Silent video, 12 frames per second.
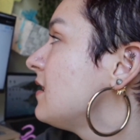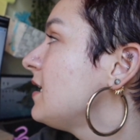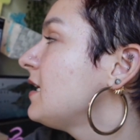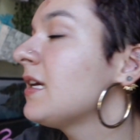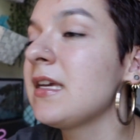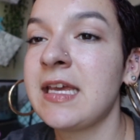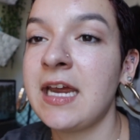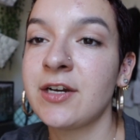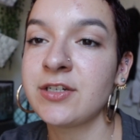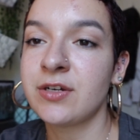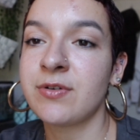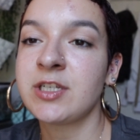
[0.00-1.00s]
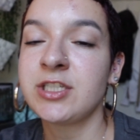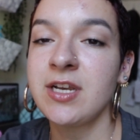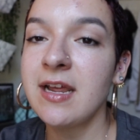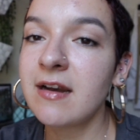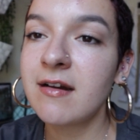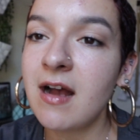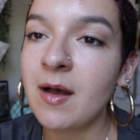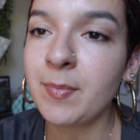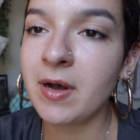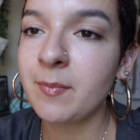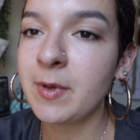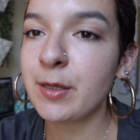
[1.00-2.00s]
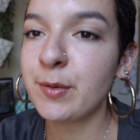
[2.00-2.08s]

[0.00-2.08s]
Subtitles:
the character questionnaire up on my